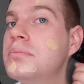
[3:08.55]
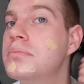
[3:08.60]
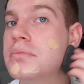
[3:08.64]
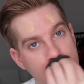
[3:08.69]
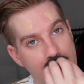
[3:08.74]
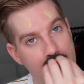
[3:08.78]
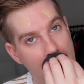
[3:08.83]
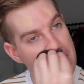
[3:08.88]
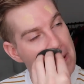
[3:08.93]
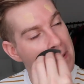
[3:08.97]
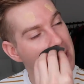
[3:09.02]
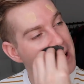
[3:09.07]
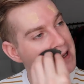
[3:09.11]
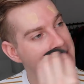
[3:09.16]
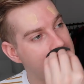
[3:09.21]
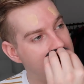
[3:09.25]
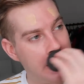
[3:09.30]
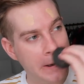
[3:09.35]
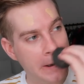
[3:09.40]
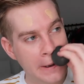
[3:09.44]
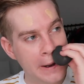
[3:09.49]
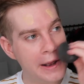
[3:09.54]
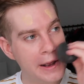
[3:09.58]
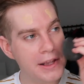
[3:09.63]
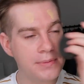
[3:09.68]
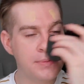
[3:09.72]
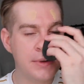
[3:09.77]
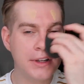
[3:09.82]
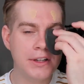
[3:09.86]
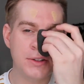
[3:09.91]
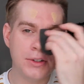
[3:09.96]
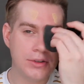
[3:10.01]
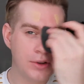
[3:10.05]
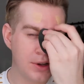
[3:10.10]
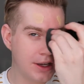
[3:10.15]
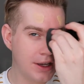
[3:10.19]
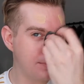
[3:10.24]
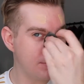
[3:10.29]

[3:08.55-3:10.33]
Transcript: But otherwise, how you guys been doing?